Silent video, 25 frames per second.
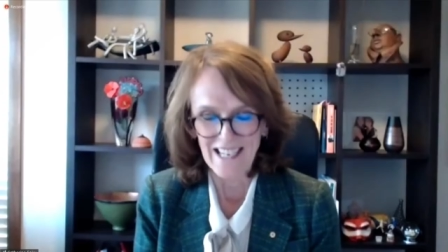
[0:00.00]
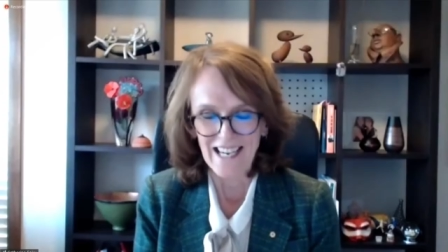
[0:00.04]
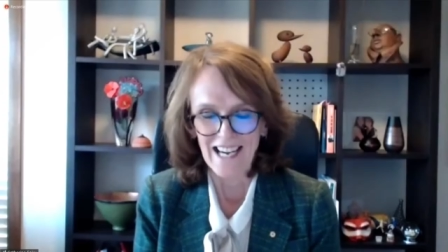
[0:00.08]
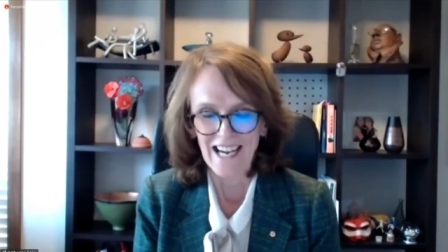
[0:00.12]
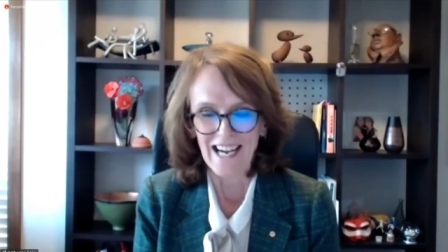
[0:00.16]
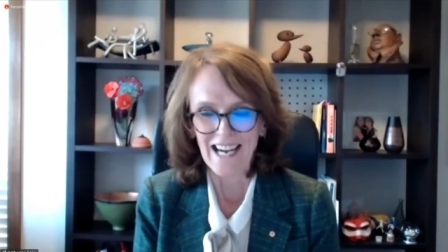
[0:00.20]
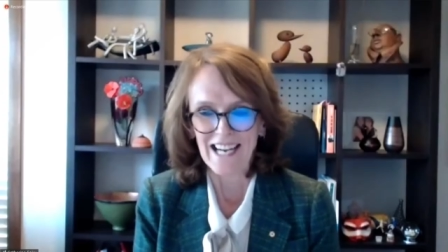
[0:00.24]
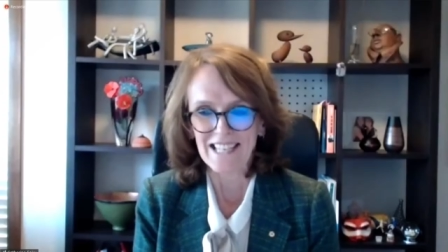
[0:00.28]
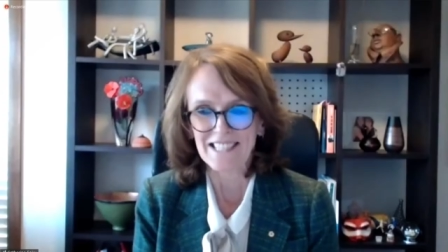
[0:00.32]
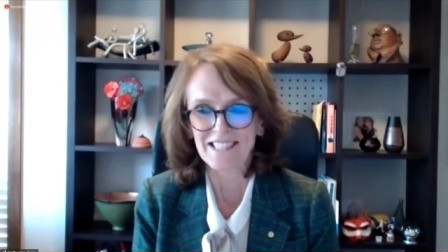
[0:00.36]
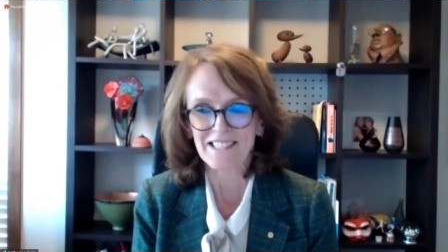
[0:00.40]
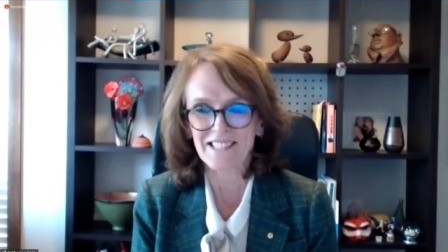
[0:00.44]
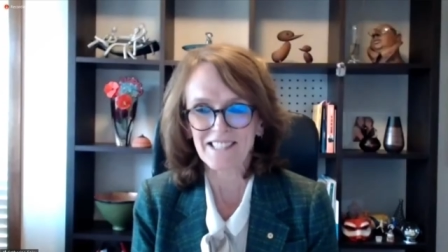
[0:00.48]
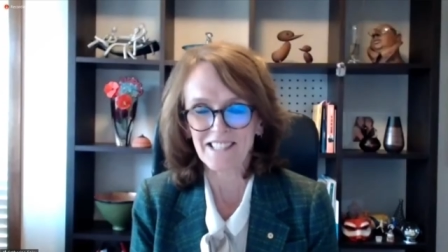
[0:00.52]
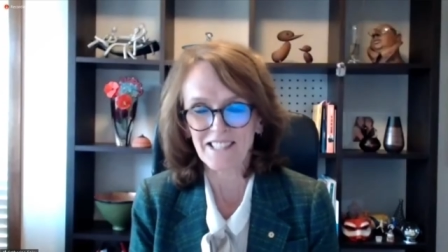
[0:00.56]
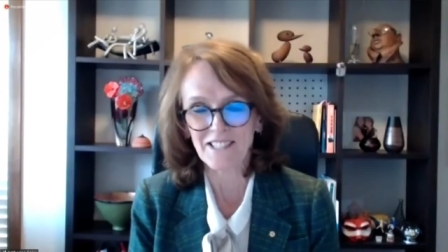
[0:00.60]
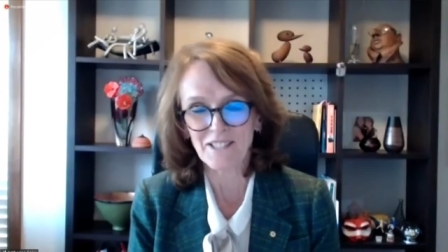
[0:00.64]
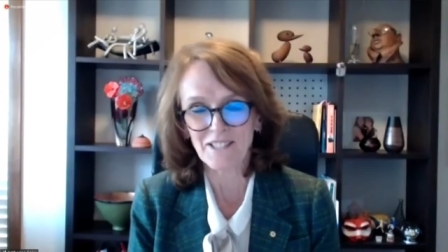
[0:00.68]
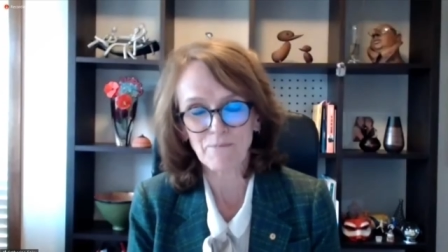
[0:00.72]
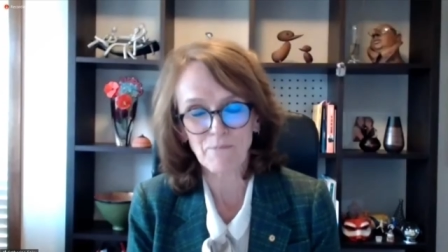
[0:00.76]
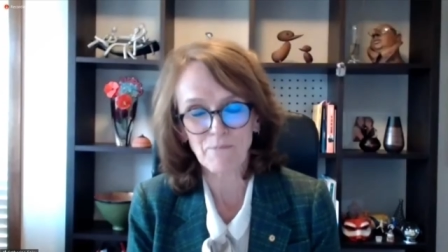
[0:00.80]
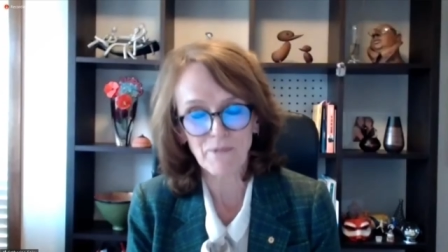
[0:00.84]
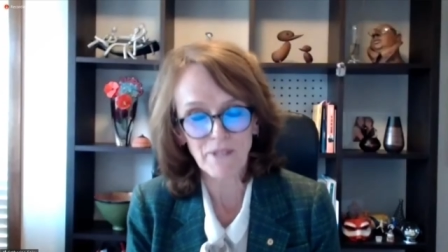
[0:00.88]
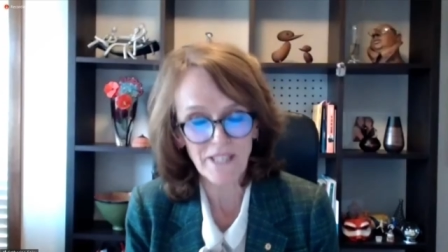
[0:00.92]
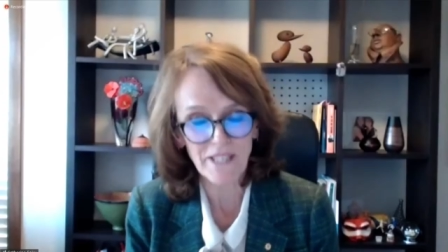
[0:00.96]
Actually, it's
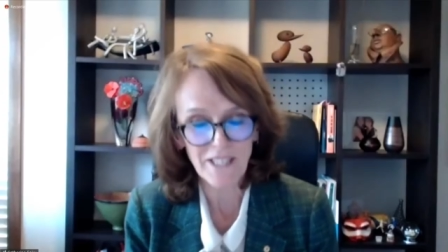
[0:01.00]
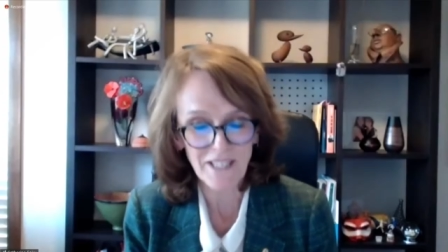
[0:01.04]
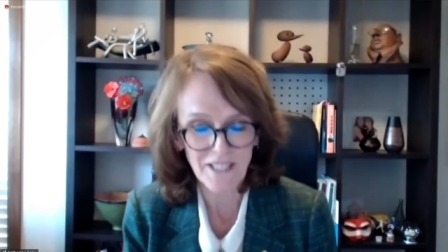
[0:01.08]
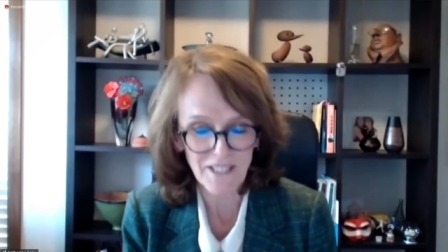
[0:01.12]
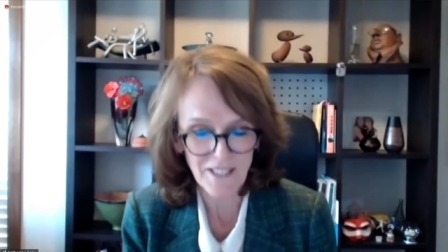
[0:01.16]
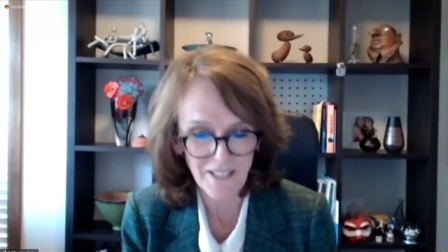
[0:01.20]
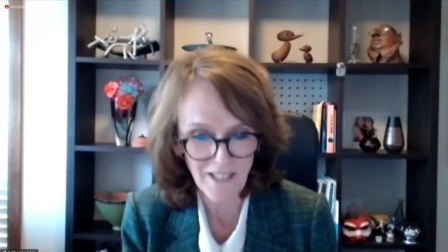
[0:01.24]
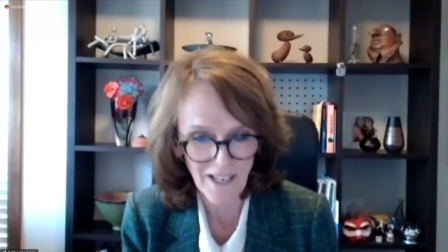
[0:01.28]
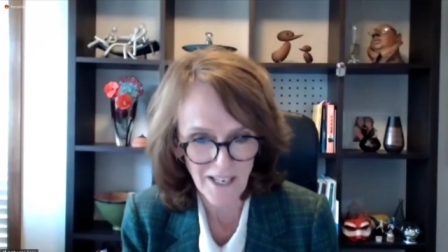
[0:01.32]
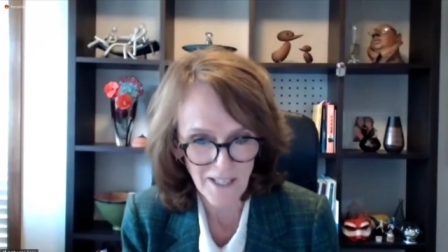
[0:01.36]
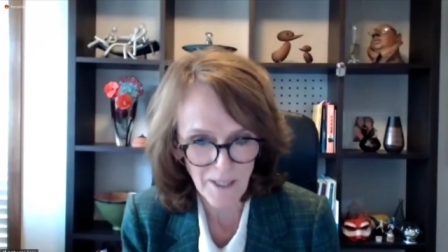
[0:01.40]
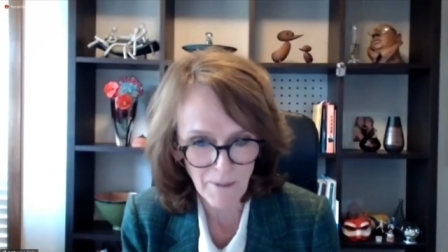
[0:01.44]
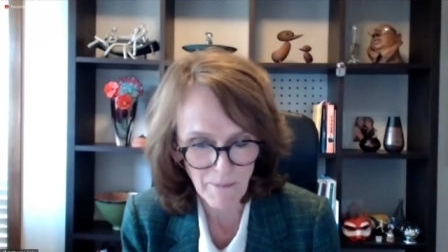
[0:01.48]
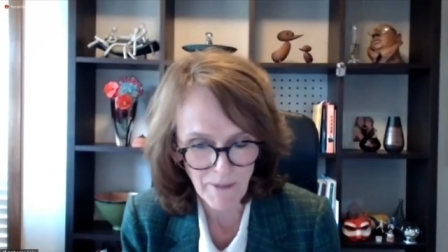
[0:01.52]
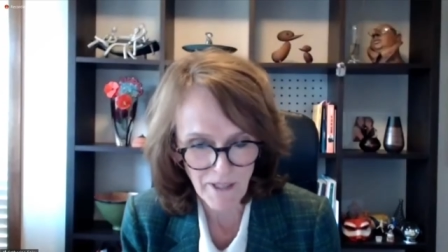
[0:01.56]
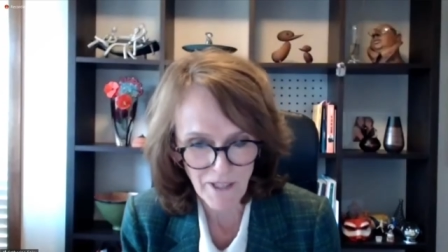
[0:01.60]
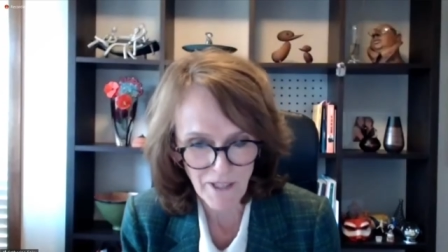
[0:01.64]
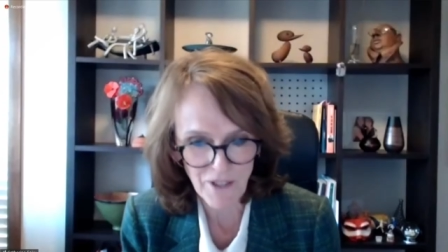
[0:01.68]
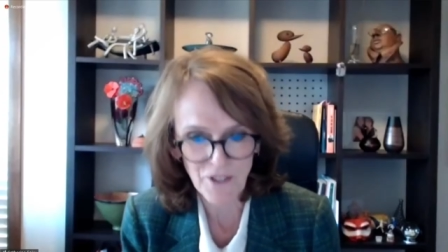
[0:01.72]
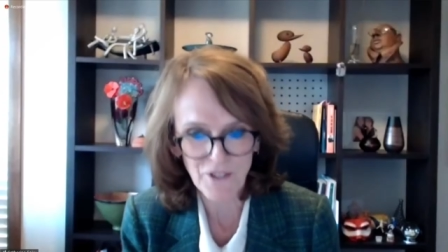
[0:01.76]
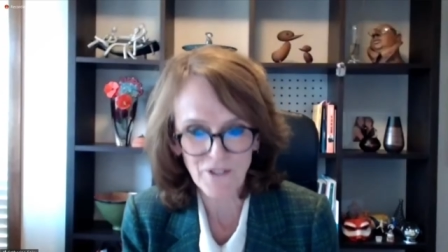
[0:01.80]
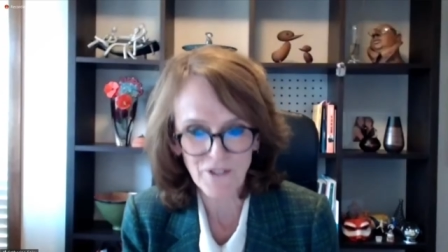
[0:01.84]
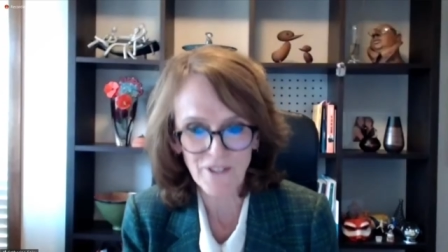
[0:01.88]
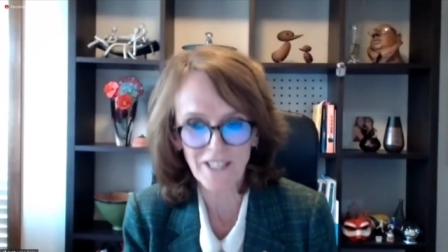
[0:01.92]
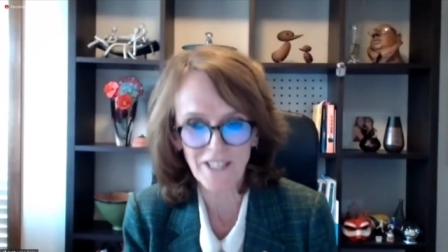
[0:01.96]
pretty exciting being
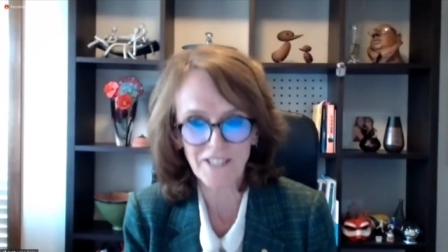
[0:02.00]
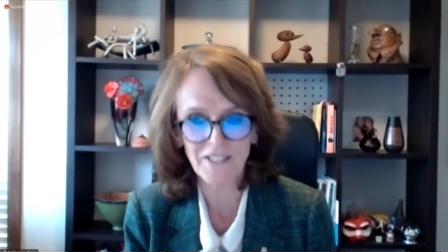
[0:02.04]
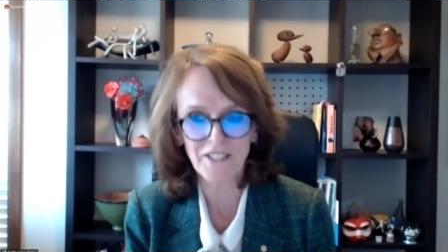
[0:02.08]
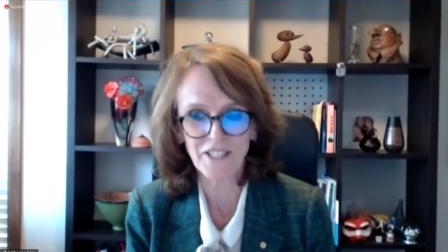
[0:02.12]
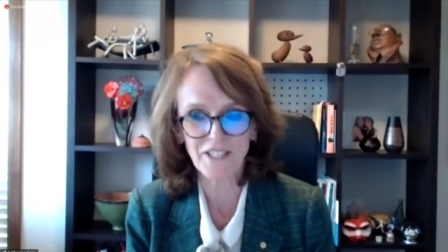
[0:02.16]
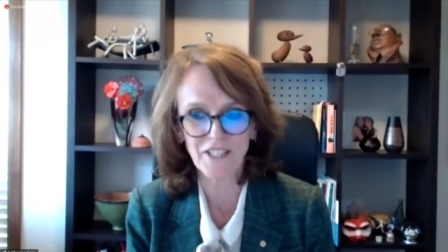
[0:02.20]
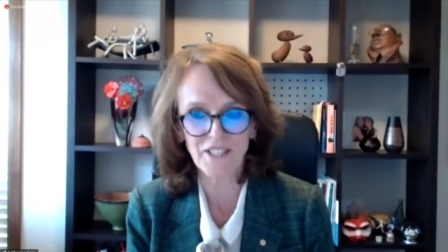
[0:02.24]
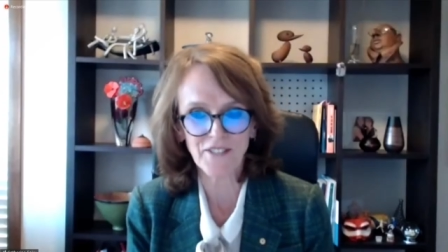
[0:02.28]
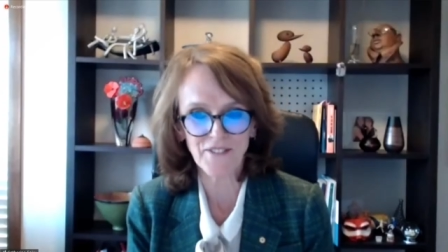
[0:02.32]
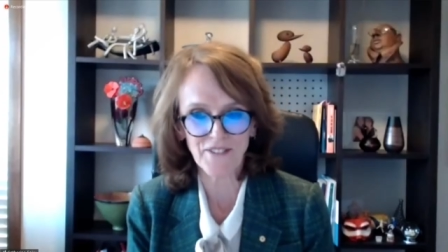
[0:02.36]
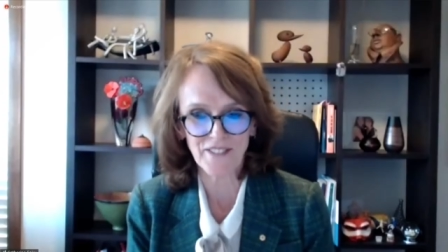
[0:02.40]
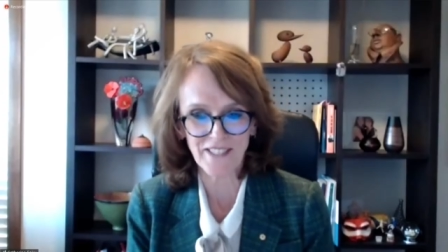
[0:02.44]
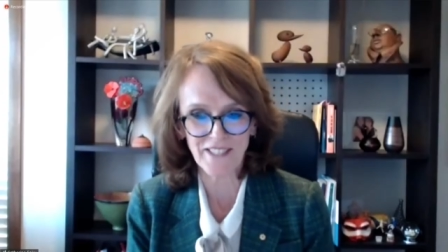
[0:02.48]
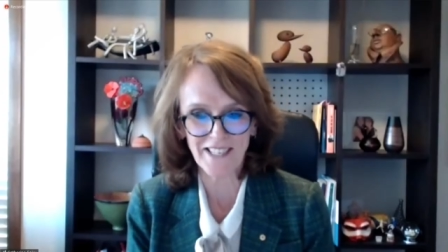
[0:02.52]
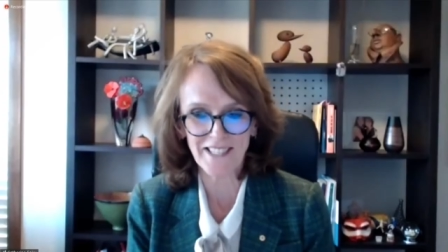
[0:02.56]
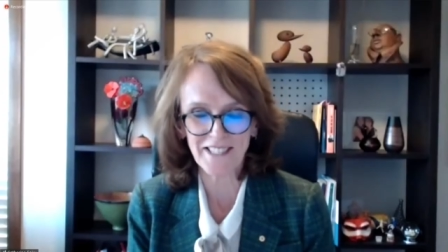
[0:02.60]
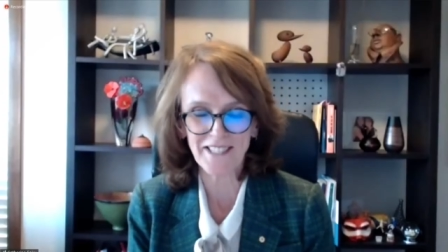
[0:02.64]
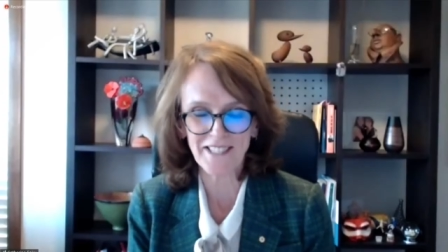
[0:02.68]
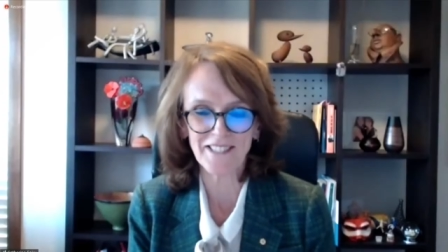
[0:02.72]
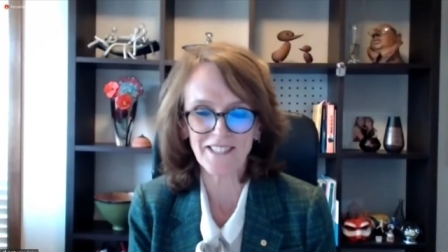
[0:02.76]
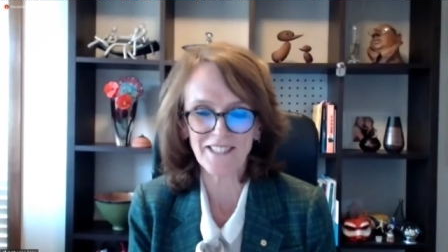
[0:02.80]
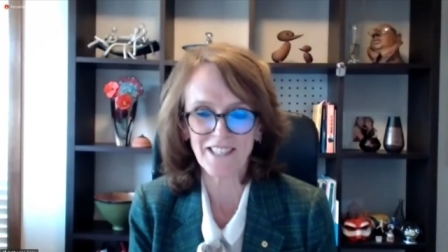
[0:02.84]
Australia's chief scientist,